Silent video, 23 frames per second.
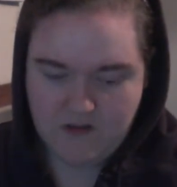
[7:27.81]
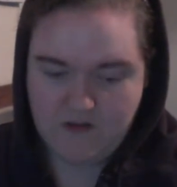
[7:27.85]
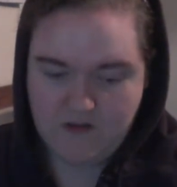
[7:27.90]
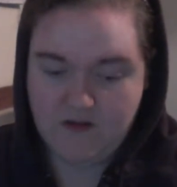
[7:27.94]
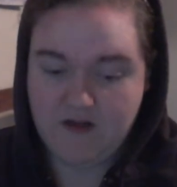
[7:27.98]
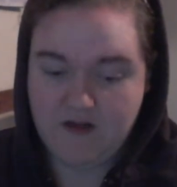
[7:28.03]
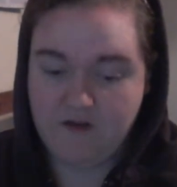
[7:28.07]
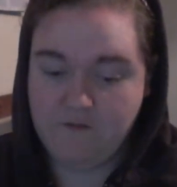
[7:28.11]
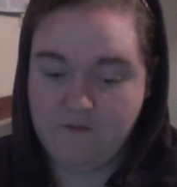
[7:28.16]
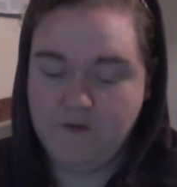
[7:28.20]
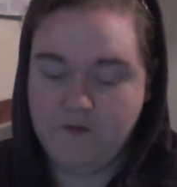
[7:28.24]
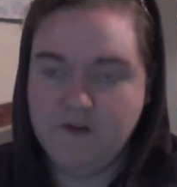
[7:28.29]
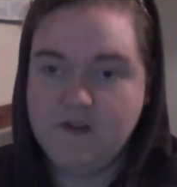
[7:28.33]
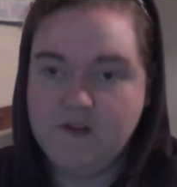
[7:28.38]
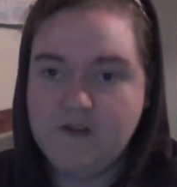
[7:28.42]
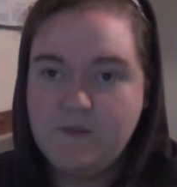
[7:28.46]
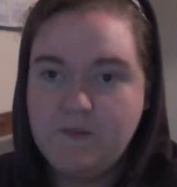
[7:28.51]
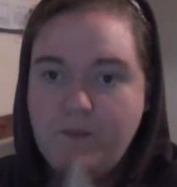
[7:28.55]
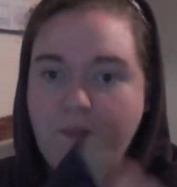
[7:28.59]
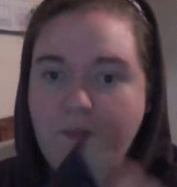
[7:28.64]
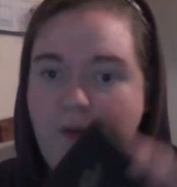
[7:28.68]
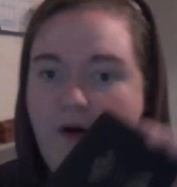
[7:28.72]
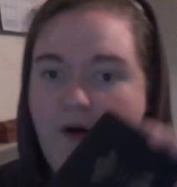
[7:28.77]
the difference,
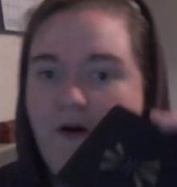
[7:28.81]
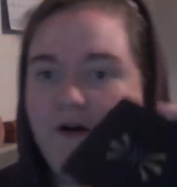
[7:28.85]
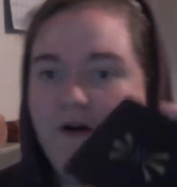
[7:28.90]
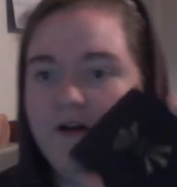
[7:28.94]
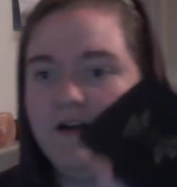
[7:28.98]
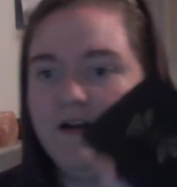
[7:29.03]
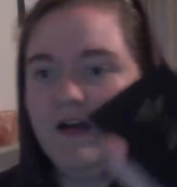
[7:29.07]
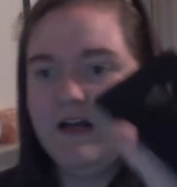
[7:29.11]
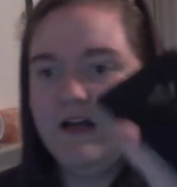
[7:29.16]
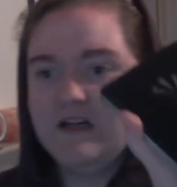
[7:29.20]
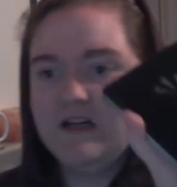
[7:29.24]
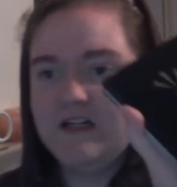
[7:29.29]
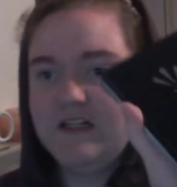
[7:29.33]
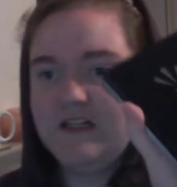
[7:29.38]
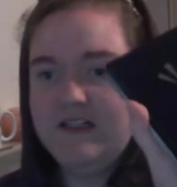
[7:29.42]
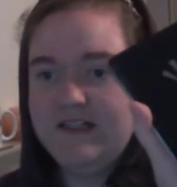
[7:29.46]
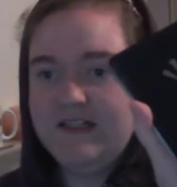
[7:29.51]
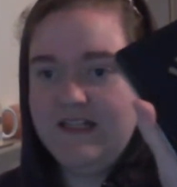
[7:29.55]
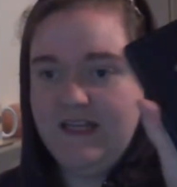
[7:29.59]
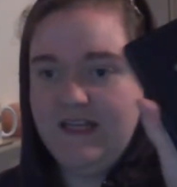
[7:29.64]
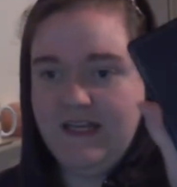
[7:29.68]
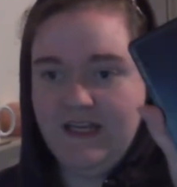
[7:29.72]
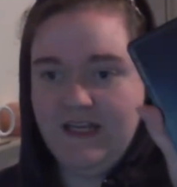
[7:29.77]
but as you can
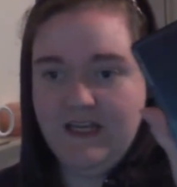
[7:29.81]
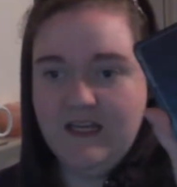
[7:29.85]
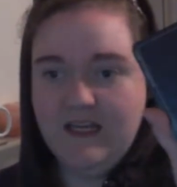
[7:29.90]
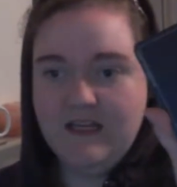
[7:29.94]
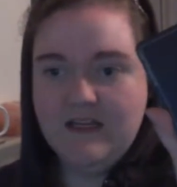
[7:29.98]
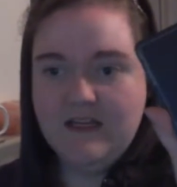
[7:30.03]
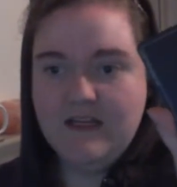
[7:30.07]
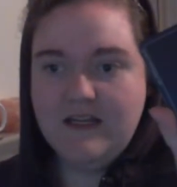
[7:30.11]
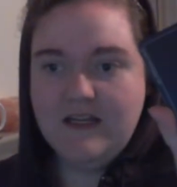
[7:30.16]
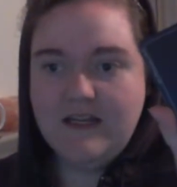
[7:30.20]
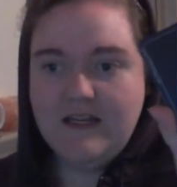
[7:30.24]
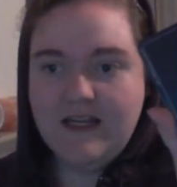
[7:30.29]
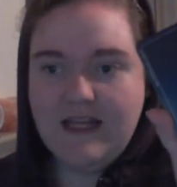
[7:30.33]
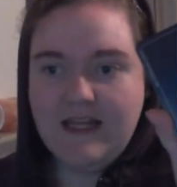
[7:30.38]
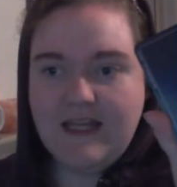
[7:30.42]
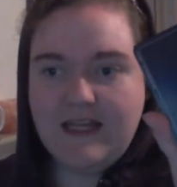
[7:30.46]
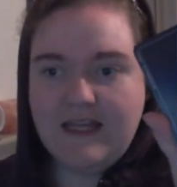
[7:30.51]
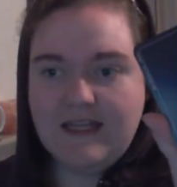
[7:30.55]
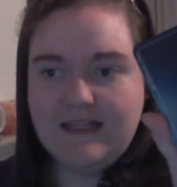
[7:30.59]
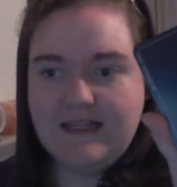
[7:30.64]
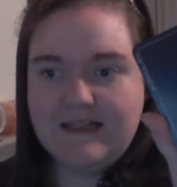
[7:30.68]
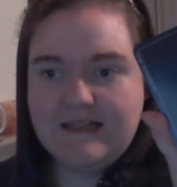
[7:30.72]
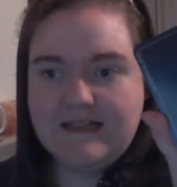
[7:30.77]
see,
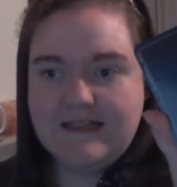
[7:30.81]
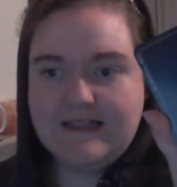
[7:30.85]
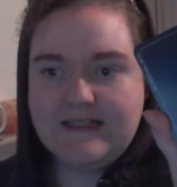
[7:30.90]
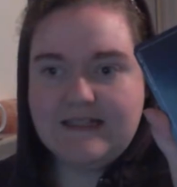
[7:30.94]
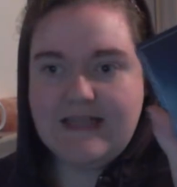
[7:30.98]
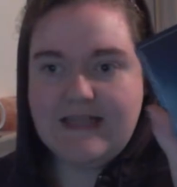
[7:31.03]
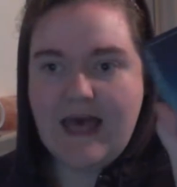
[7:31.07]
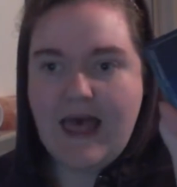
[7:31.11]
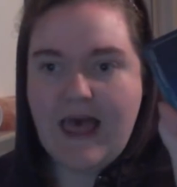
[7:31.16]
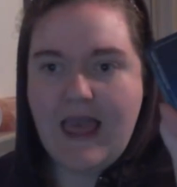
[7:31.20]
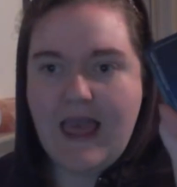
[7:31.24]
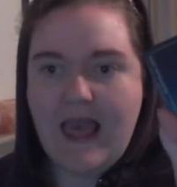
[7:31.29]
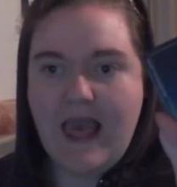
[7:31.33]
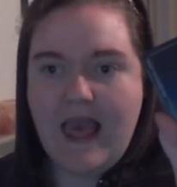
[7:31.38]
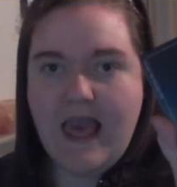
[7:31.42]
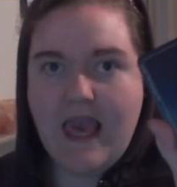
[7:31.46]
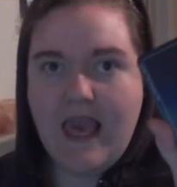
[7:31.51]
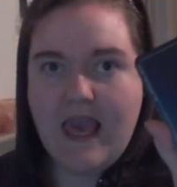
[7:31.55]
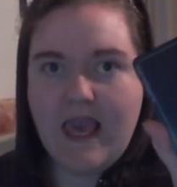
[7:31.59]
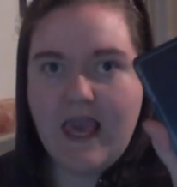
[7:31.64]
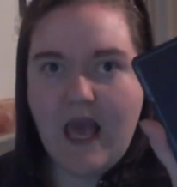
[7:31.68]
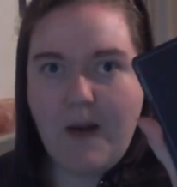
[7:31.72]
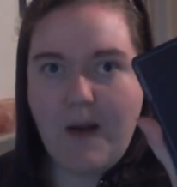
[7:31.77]
it's
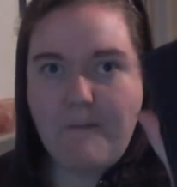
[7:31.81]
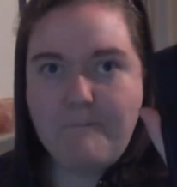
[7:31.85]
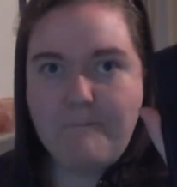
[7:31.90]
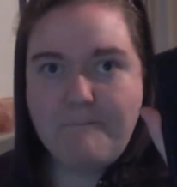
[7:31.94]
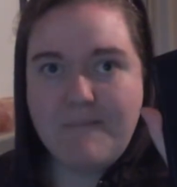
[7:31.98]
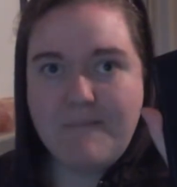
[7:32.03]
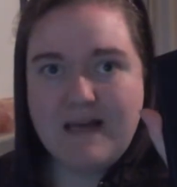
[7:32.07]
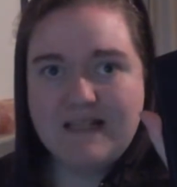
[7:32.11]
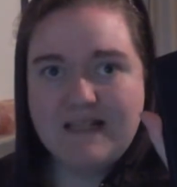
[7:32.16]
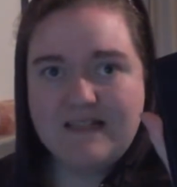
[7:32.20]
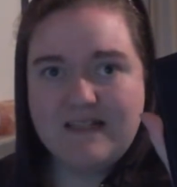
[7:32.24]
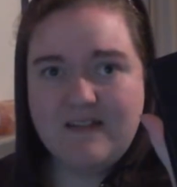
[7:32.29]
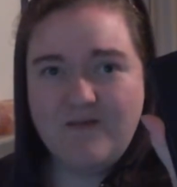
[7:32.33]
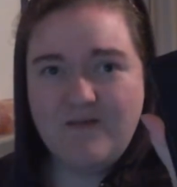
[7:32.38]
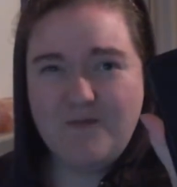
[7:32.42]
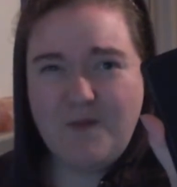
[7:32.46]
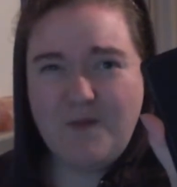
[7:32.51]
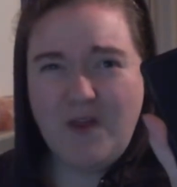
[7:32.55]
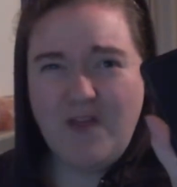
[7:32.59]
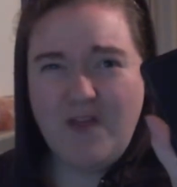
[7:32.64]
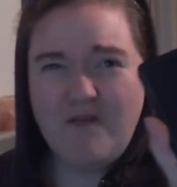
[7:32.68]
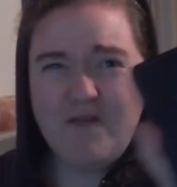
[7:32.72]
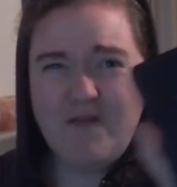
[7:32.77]
a massive
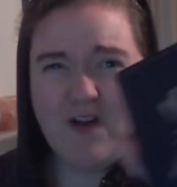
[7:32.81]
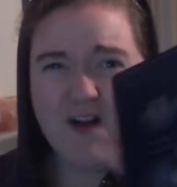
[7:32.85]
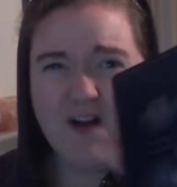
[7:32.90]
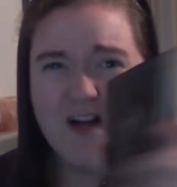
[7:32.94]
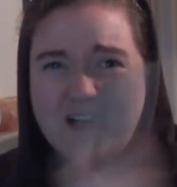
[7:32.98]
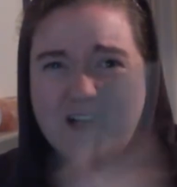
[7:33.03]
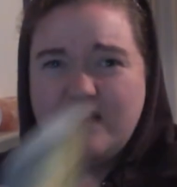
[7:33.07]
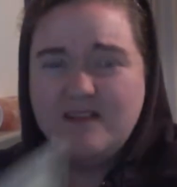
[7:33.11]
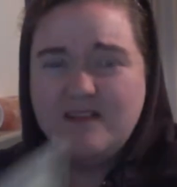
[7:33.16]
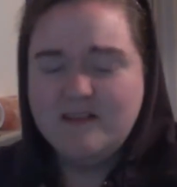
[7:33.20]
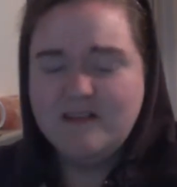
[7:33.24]
motherfucker.